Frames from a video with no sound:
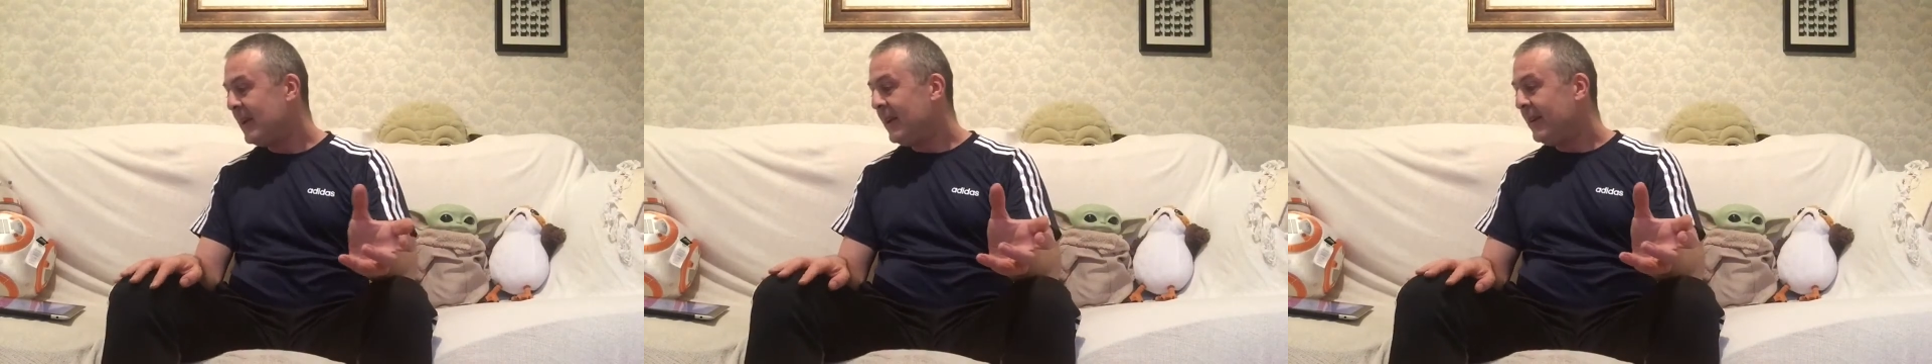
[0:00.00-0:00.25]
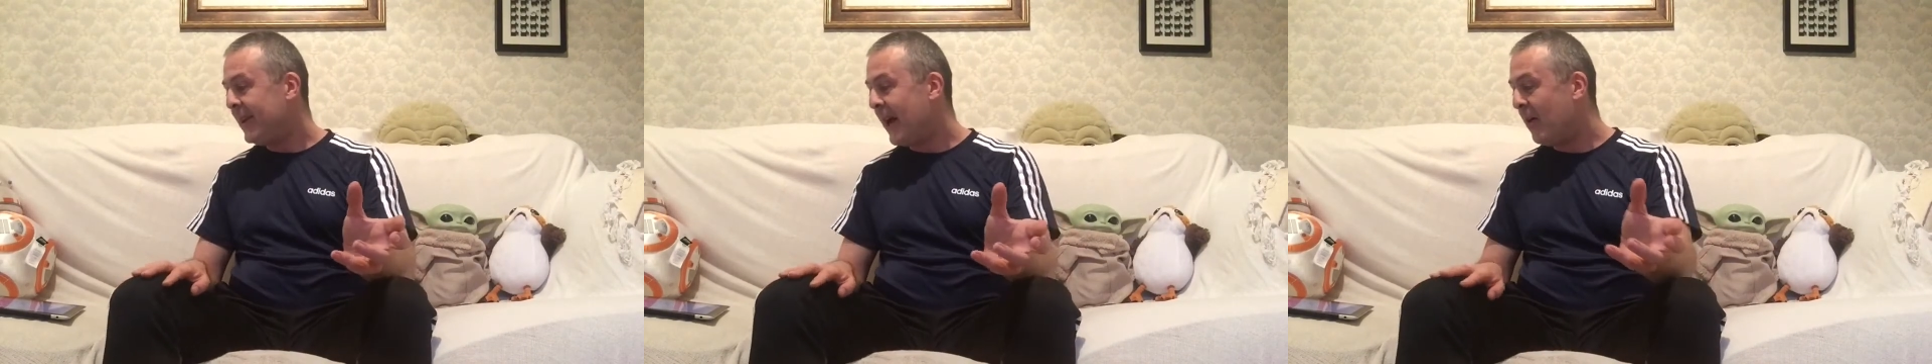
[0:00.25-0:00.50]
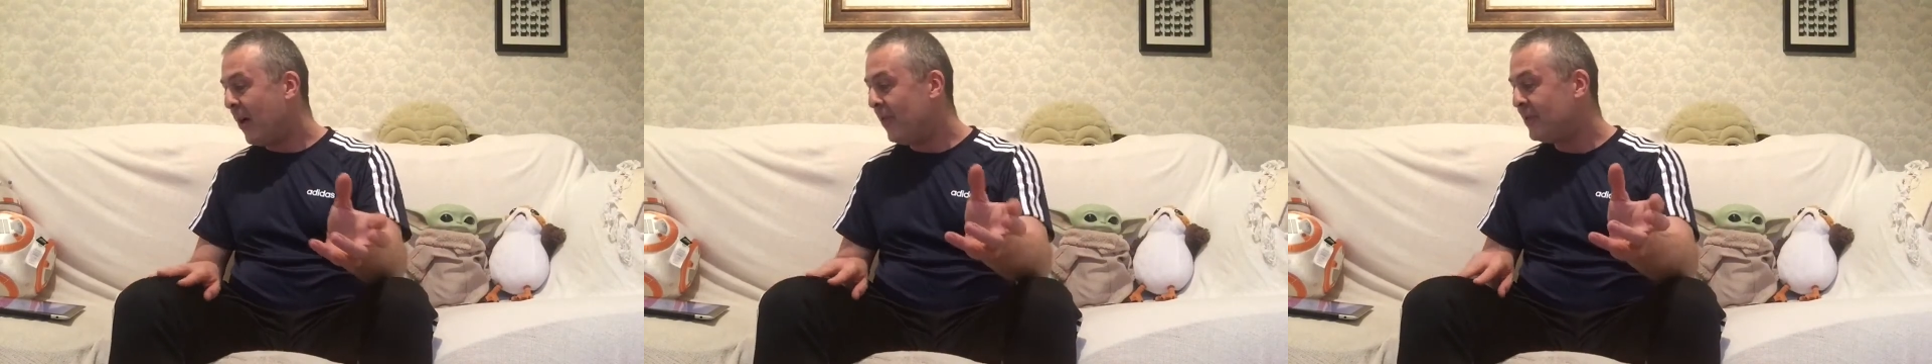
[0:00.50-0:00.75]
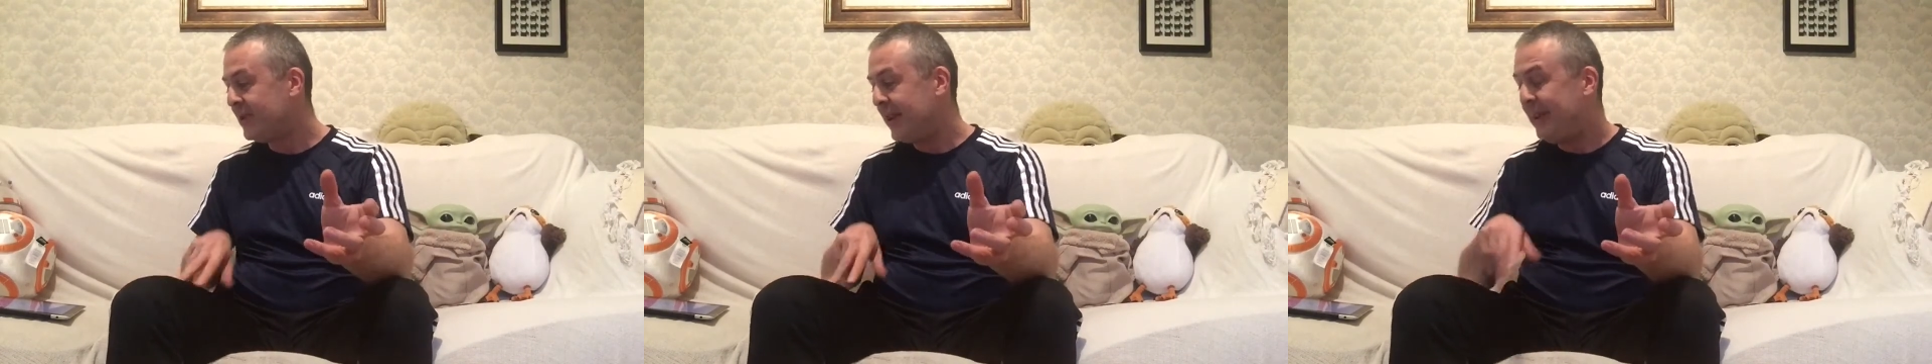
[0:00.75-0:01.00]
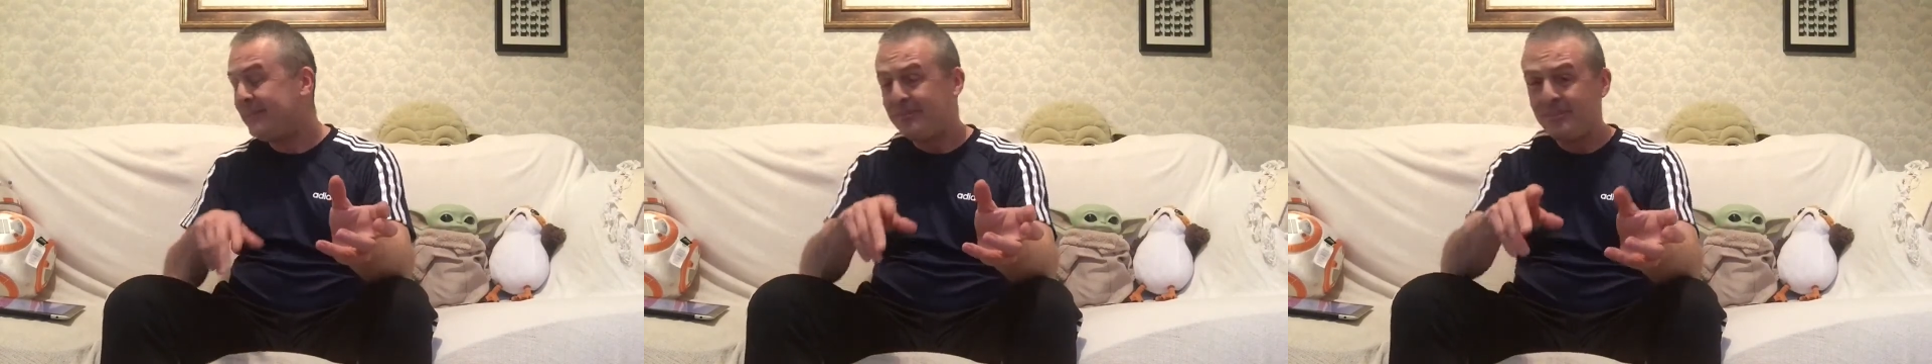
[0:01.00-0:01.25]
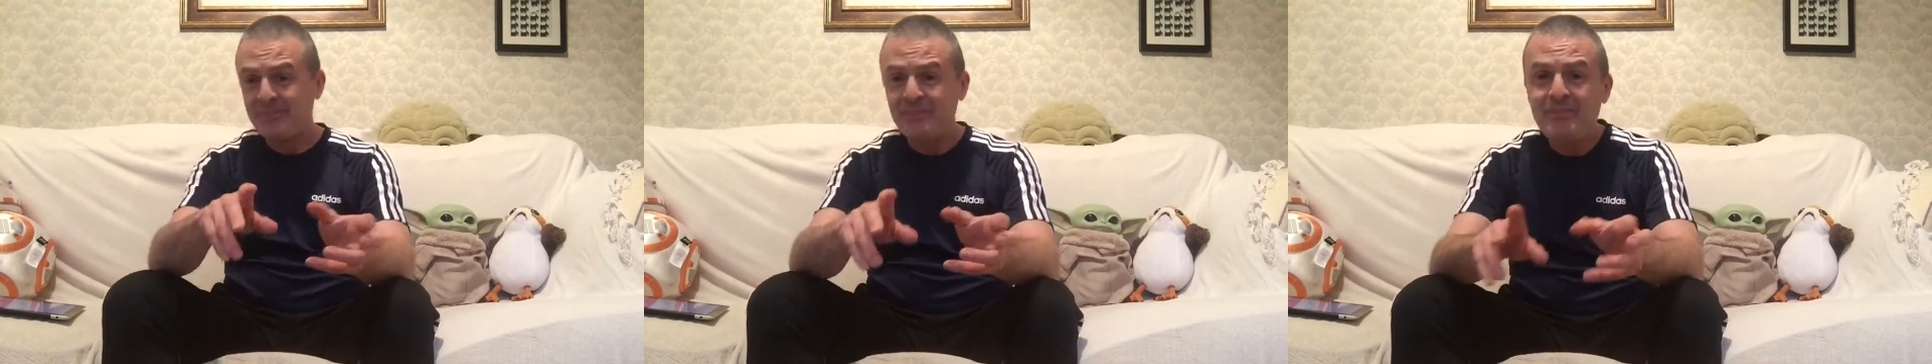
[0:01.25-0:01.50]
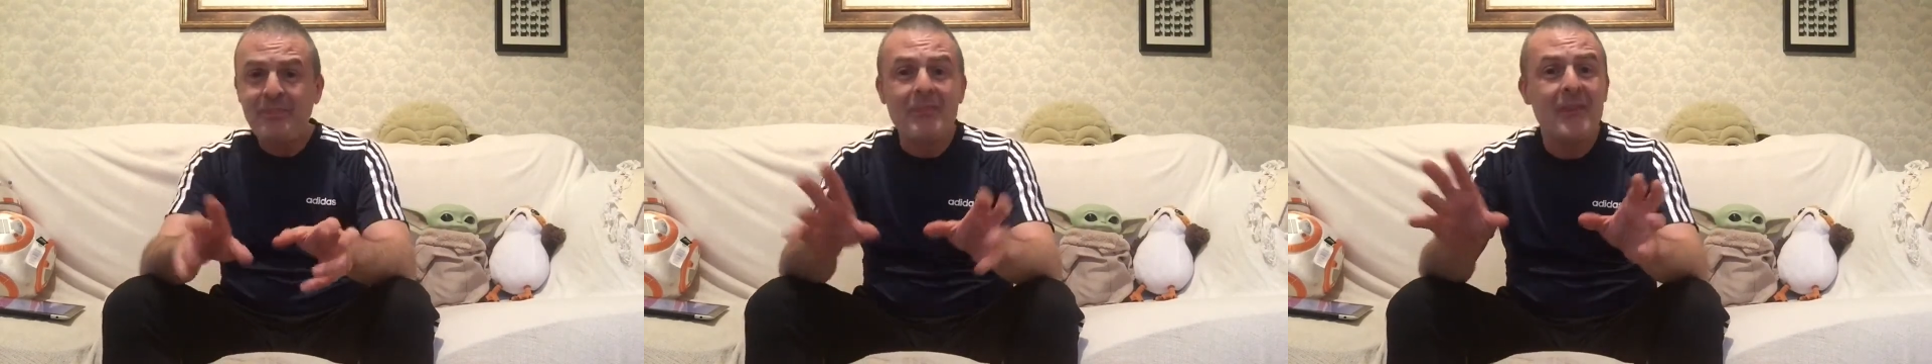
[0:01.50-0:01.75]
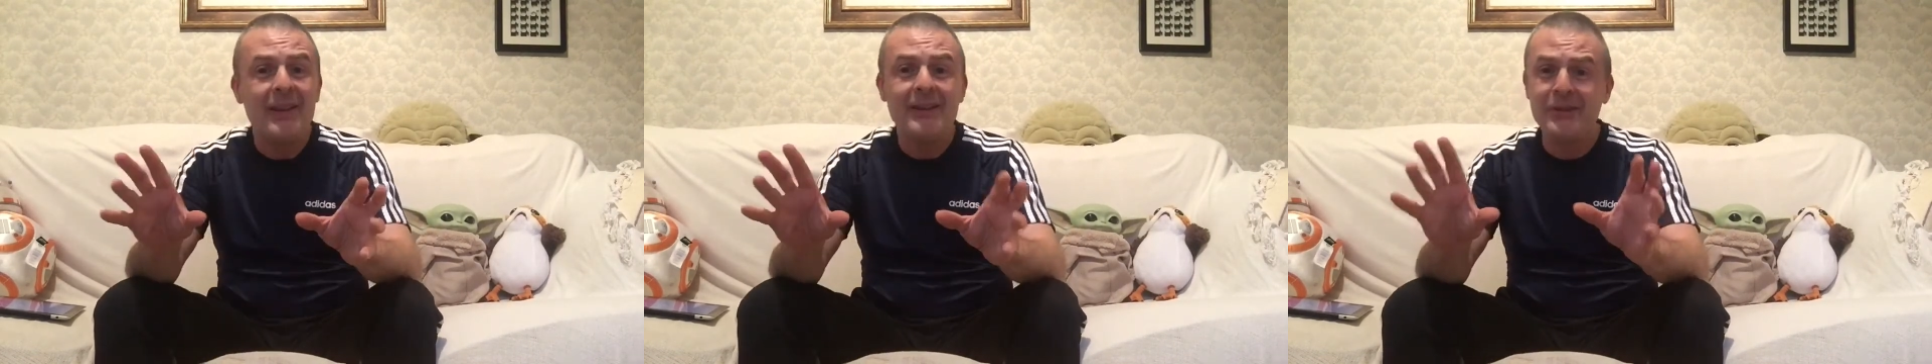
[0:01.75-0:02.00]
Now, obviously,
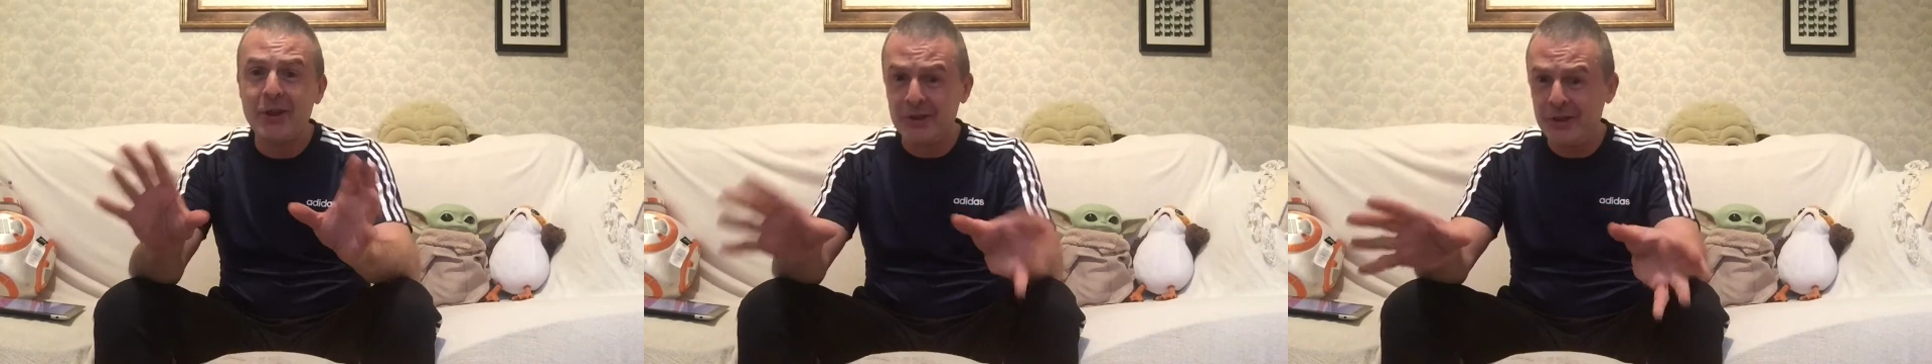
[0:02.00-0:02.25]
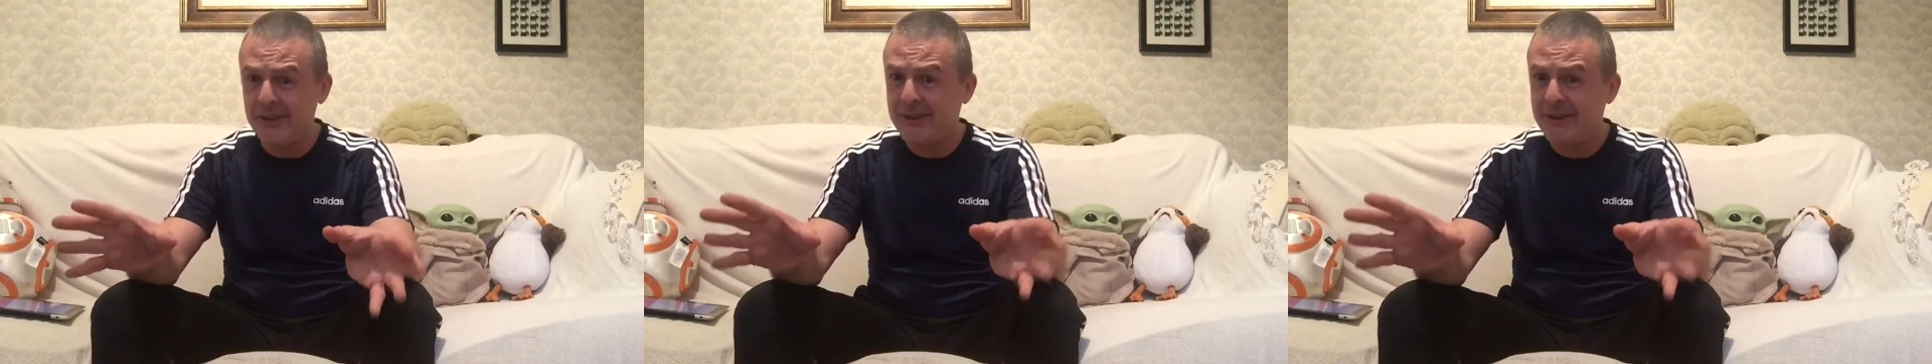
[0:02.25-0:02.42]
Duchess